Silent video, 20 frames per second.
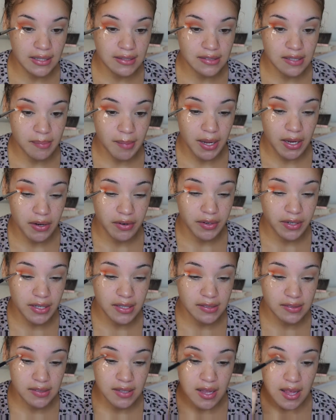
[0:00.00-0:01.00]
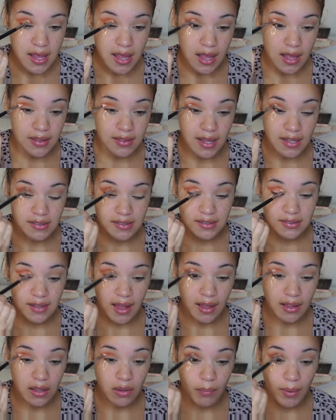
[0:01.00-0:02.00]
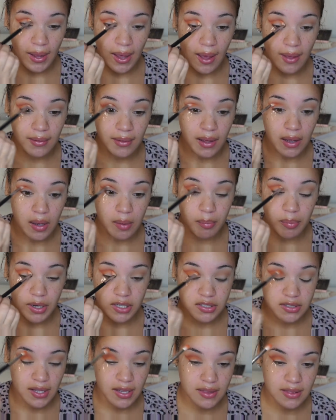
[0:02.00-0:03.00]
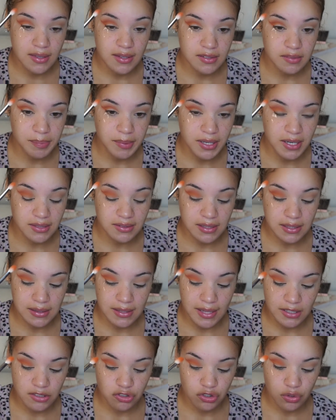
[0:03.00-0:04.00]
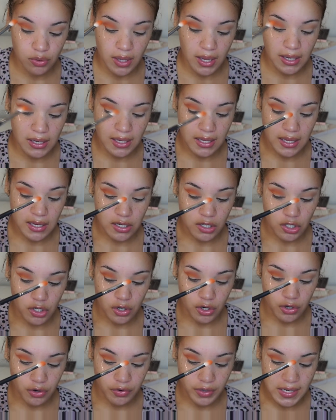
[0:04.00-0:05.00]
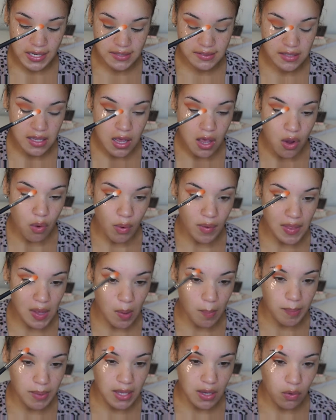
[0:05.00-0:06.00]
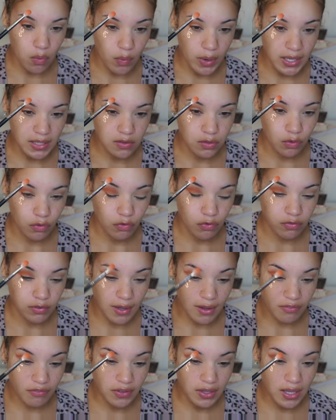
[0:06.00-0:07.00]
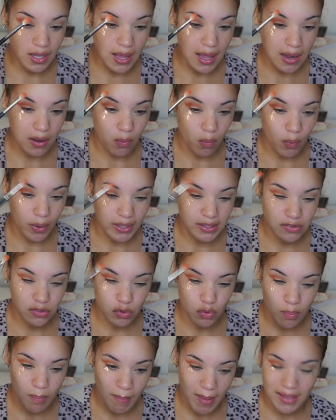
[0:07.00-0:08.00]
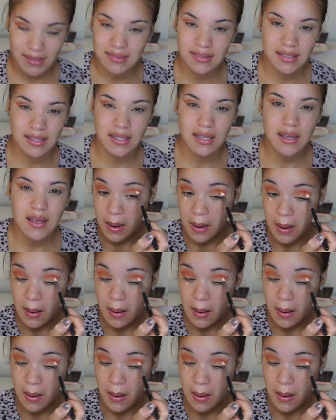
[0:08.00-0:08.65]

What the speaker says: into my crease, and that's exactly why I like a brush like this, because it lets you get in your crease without being way too fluffy and way too messy.